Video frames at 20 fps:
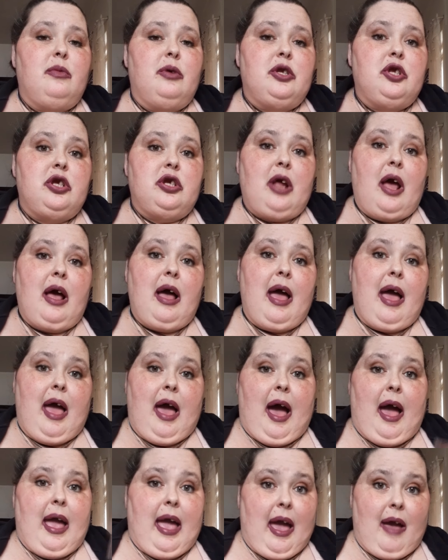which
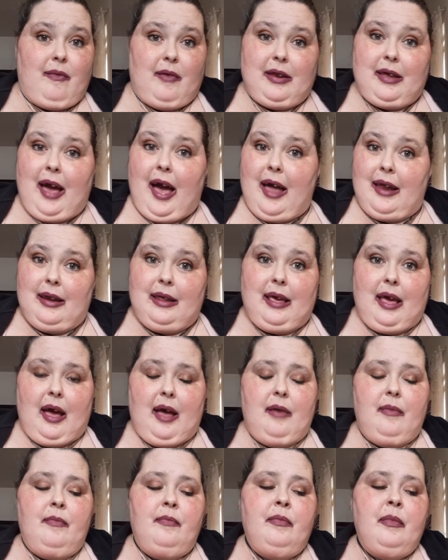I haven't gotten
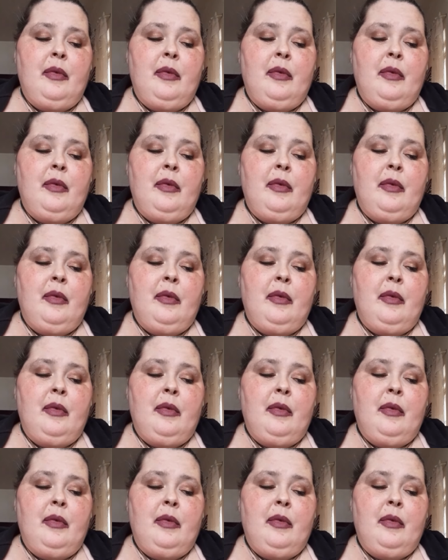yet.